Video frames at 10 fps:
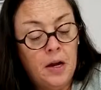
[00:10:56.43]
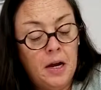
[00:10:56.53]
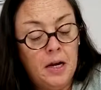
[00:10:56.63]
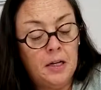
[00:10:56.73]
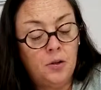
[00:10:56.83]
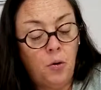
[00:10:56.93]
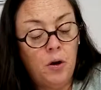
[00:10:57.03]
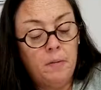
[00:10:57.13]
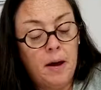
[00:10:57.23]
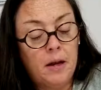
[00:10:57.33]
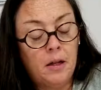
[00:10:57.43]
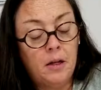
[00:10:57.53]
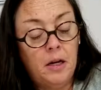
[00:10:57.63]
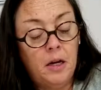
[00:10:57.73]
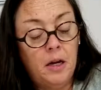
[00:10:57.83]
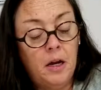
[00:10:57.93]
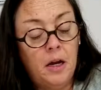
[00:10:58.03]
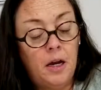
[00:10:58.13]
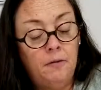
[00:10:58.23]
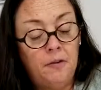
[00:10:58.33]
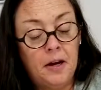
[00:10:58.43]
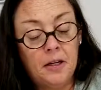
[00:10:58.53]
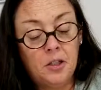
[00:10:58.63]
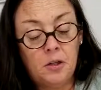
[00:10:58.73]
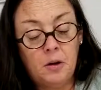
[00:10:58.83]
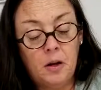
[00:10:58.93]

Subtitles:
it is automatically advanced